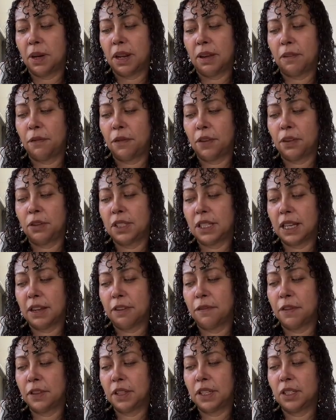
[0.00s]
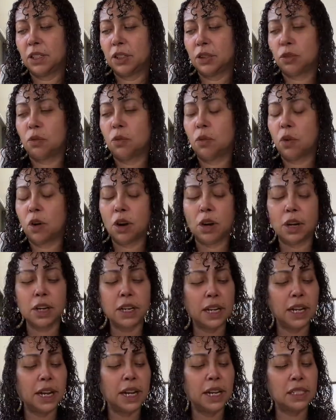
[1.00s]
but it feels like for this to
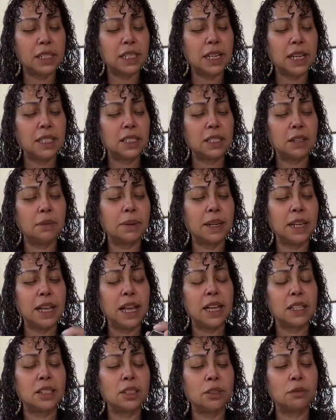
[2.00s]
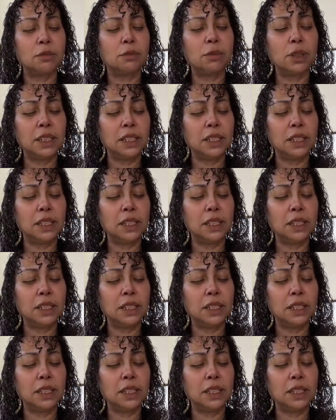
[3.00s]
work, it's like somebody has to